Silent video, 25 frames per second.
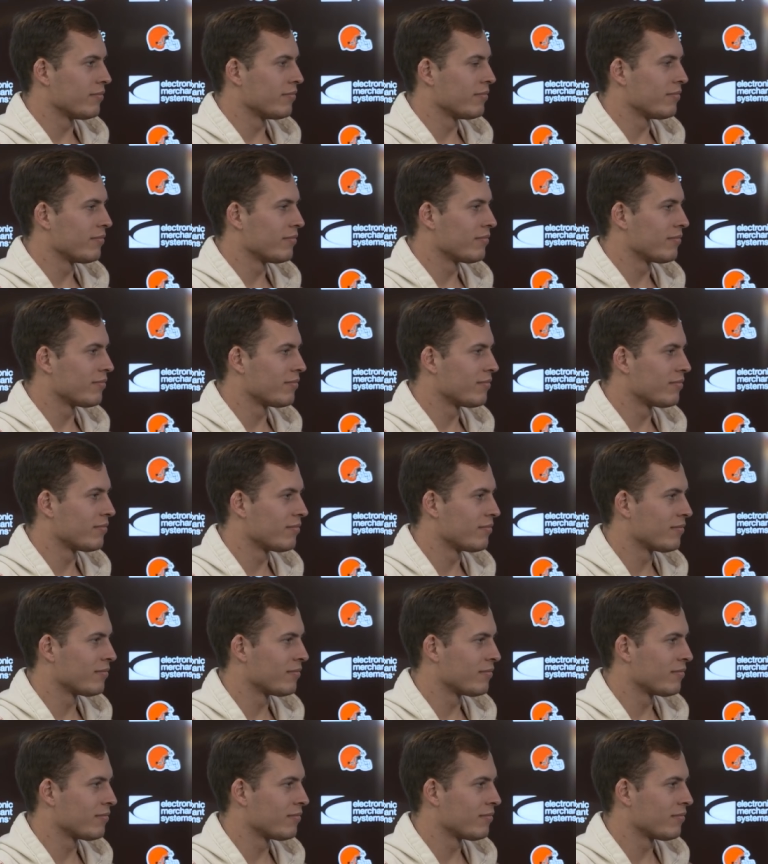mm-hmm. Kobe
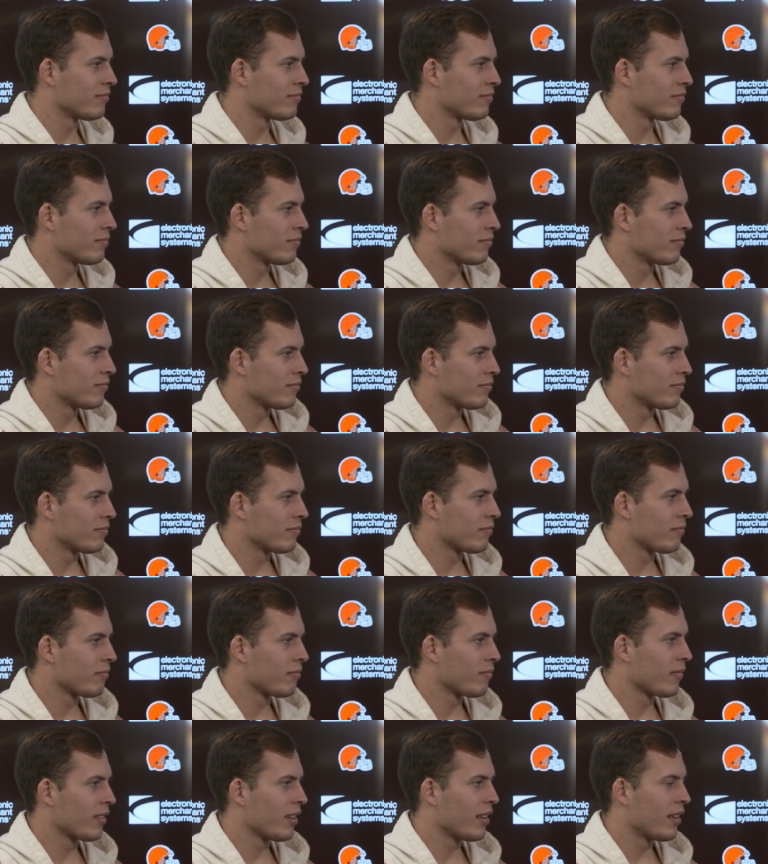Bryant like to do?
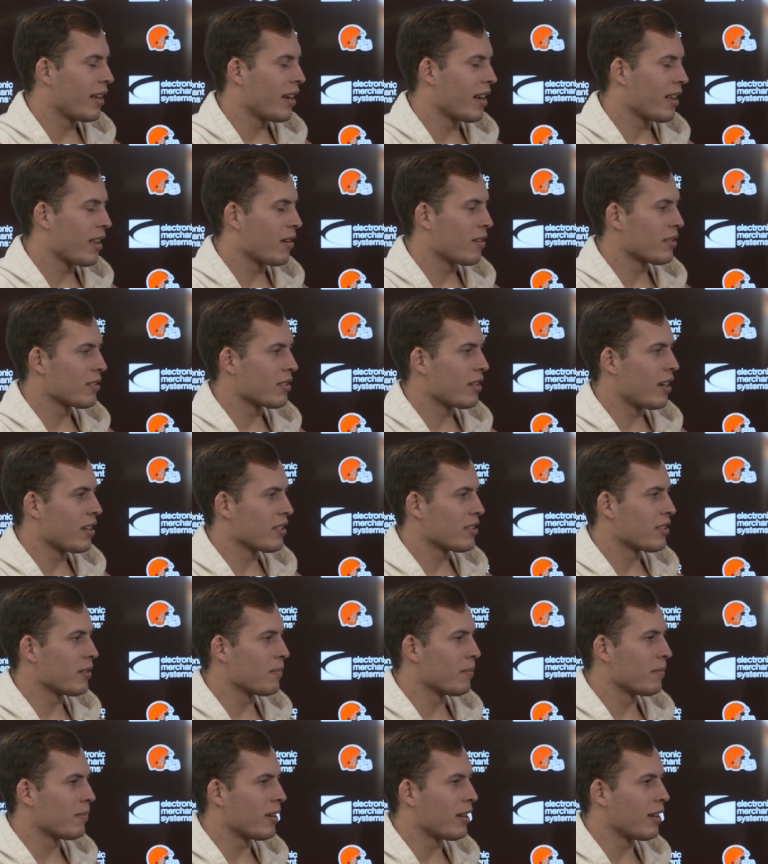Yeah, that was
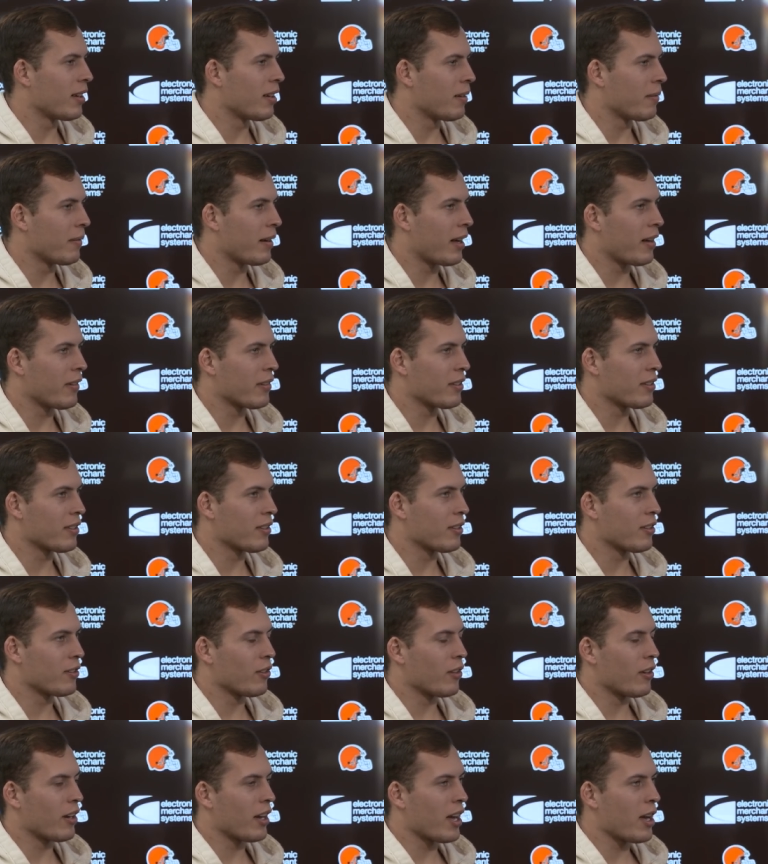awesome. Um, I was
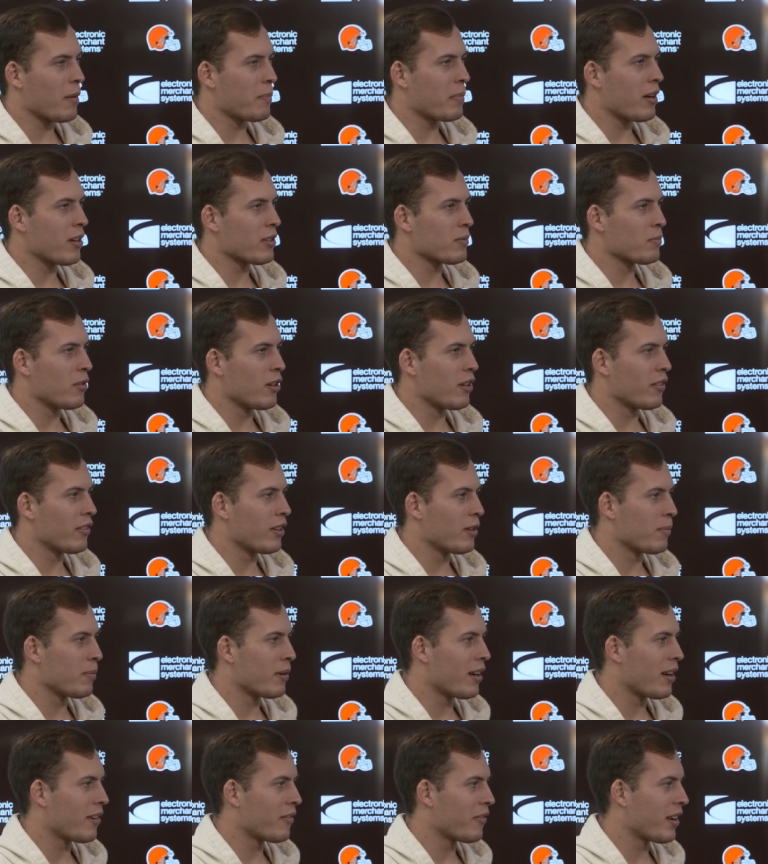growing up, I was more of a
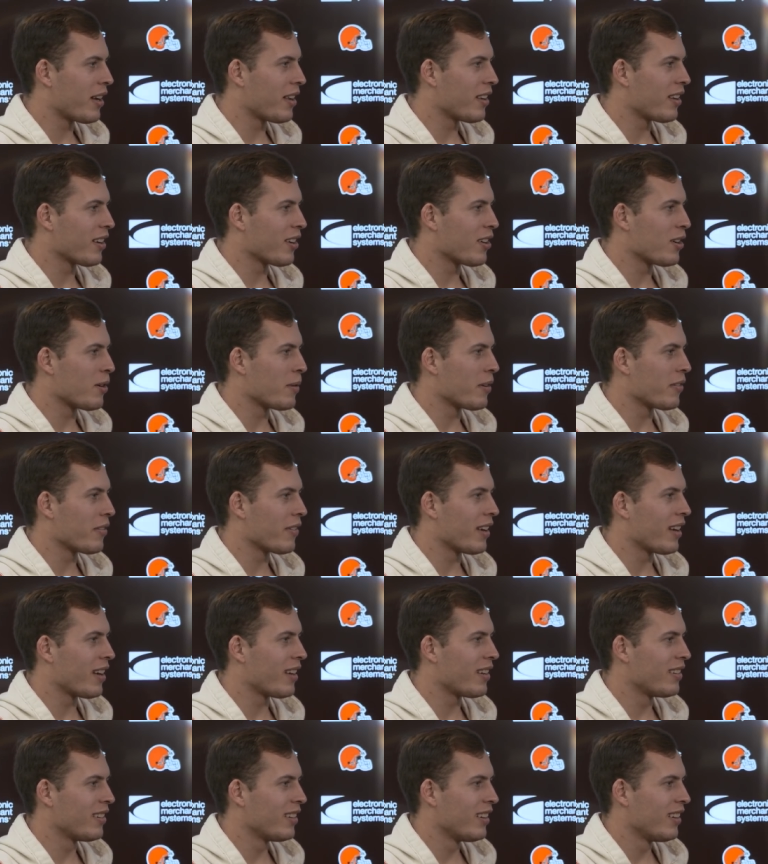LeBron fan than a Kobe
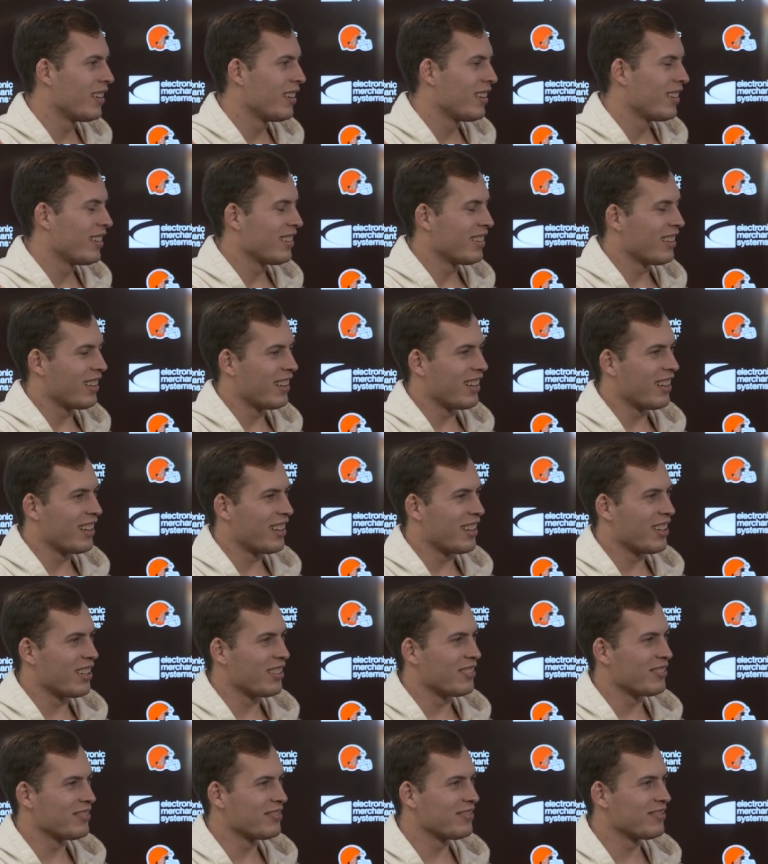fan.
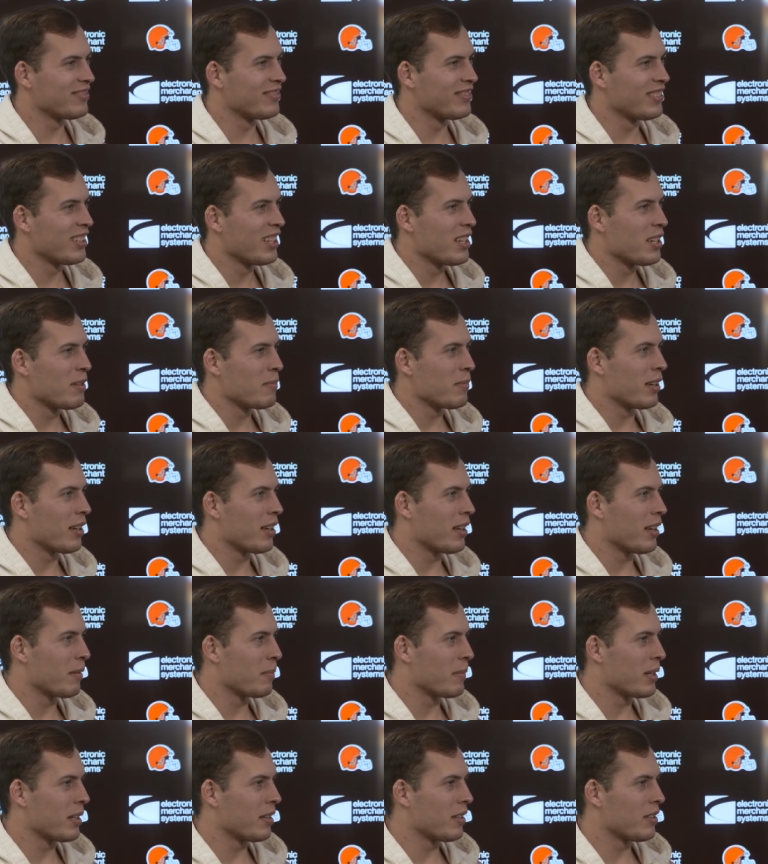Um, but
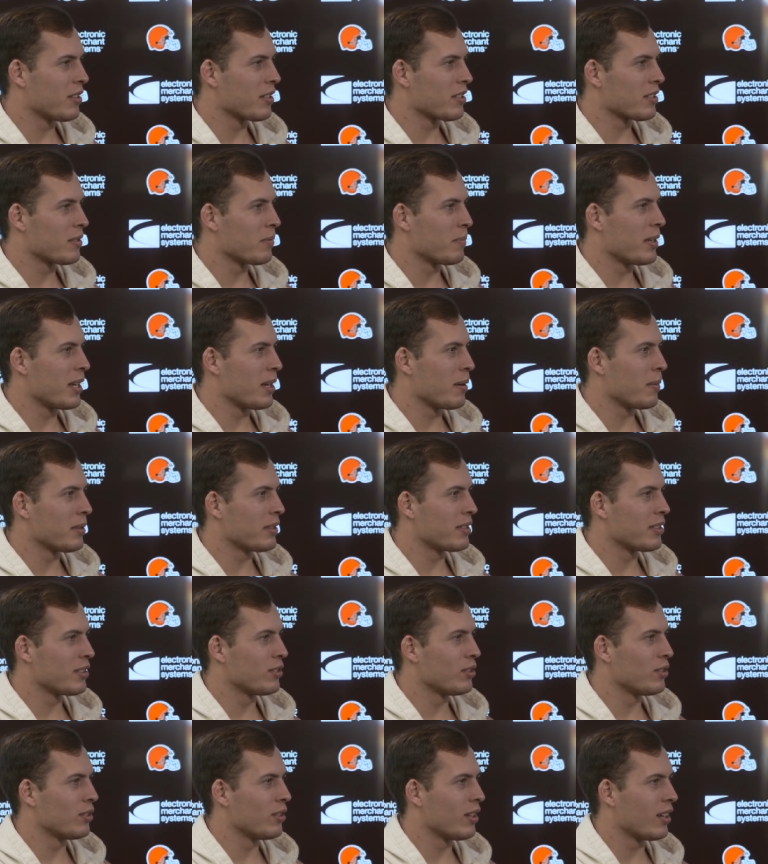I mean, just to be able
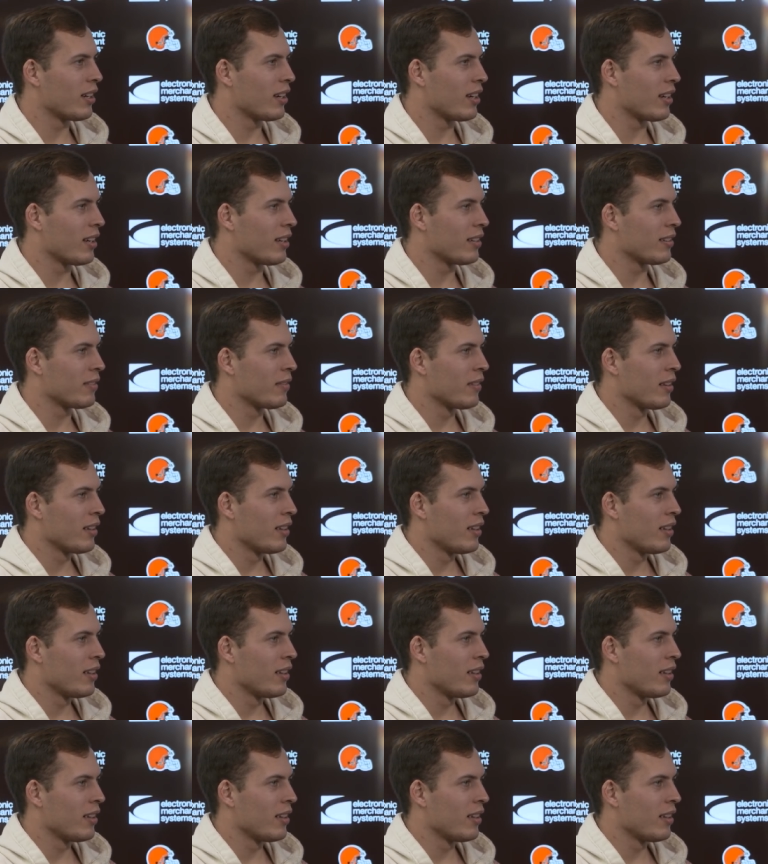to uh,